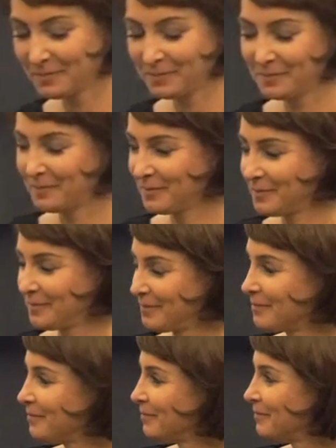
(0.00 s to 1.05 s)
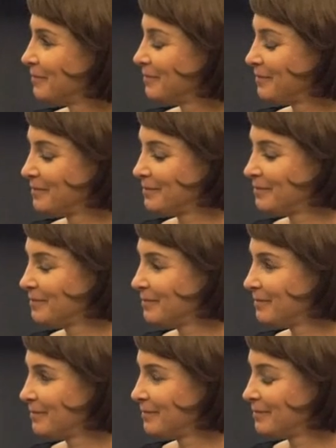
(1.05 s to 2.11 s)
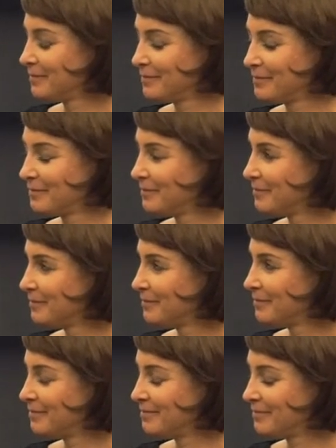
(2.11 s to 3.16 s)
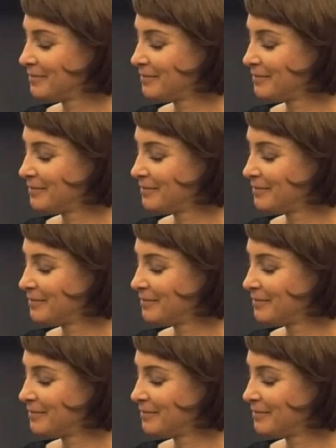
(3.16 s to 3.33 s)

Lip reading: The person shown says nothing.